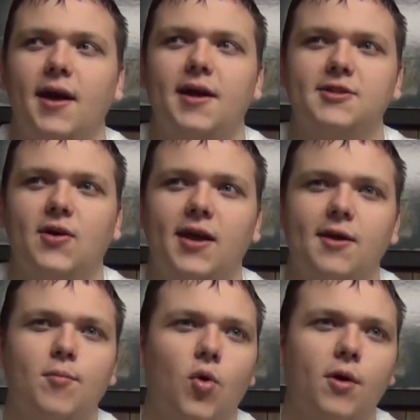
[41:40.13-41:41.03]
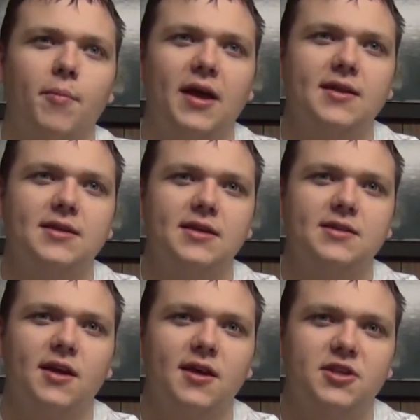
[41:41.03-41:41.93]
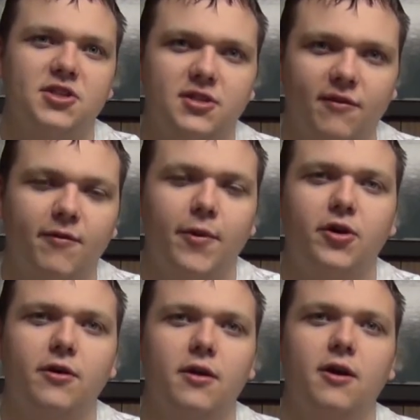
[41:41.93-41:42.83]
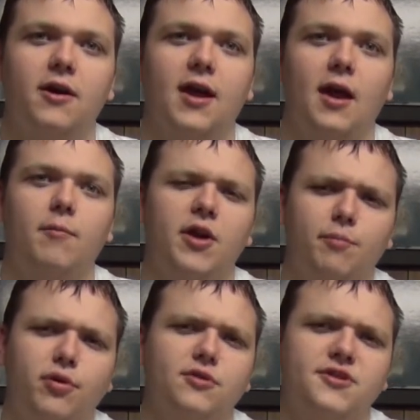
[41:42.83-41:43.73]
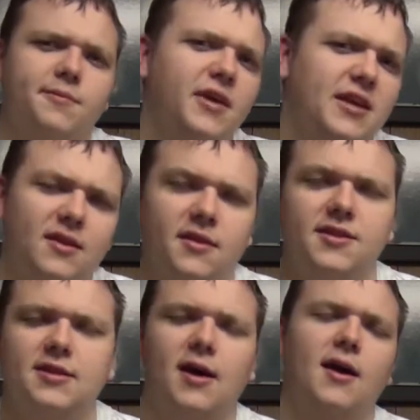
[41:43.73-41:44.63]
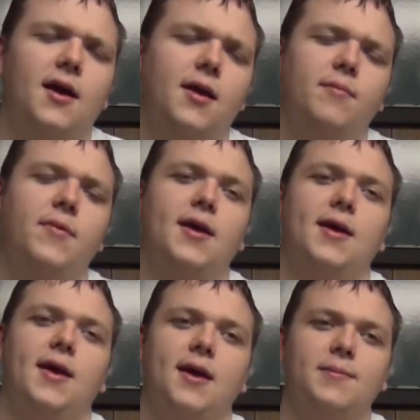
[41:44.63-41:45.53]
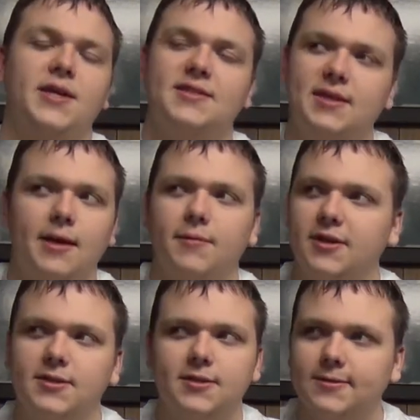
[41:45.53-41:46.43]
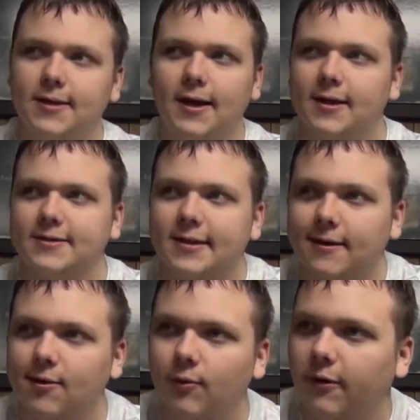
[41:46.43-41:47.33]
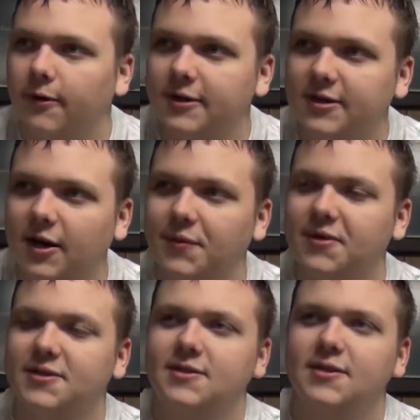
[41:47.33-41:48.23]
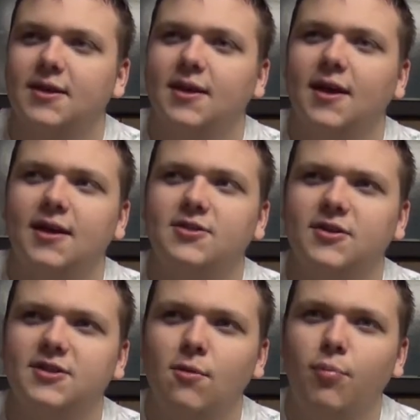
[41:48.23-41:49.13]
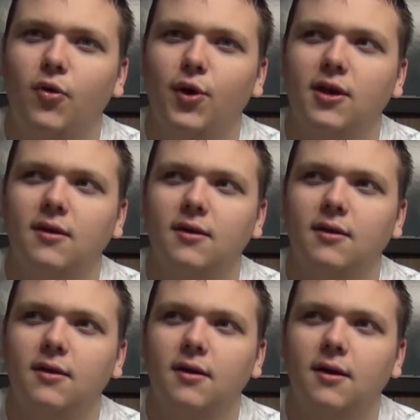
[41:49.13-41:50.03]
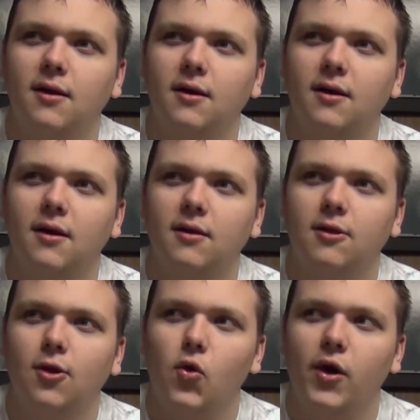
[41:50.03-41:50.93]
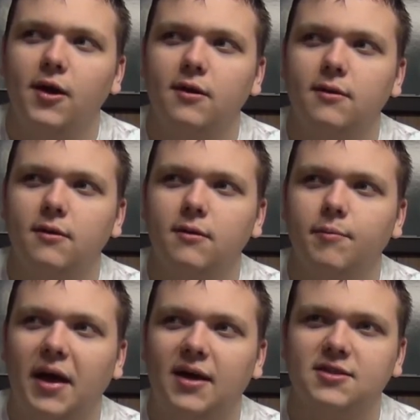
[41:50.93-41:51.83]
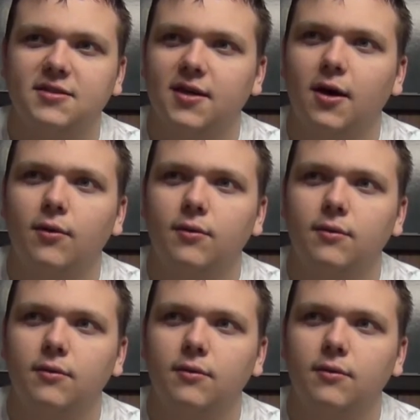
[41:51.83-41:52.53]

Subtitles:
And so I get more paintings. I, like, stuff them under there again. But he pulls them in this time. And I'm like, damn it, it's not going to work. He's onto us. And so at some point, Lloyd passes out.